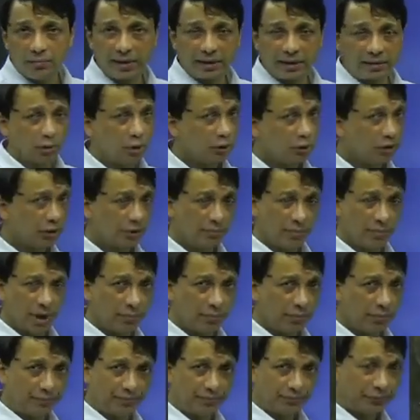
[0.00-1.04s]
pathological
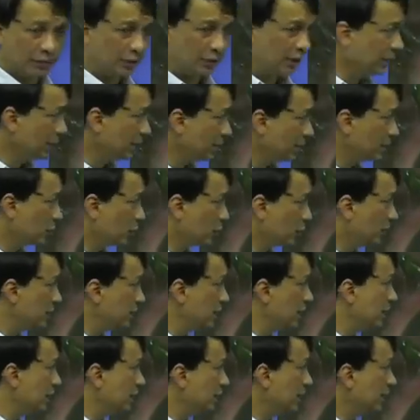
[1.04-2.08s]
myopia. Okay, this is only
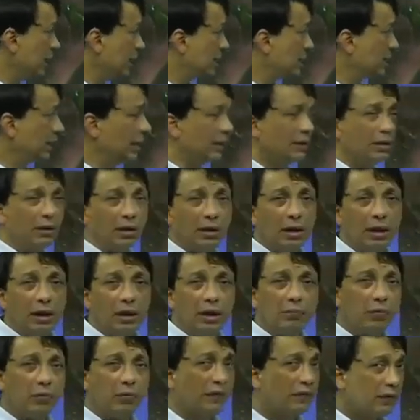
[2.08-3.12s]
seen, let's say, in
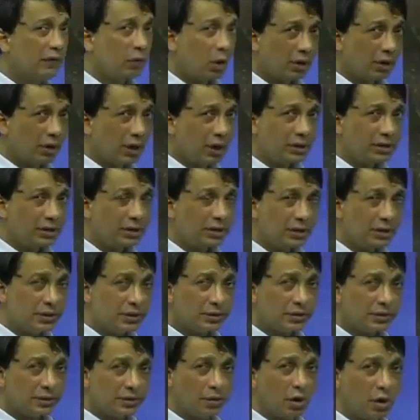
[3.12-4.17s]
perfect corneal
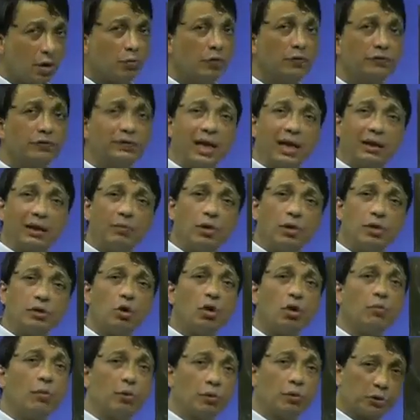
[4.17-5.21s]
ulcers or ophthalmos
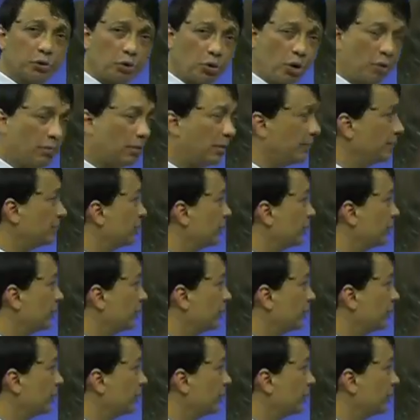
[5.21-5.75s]
or post trauma.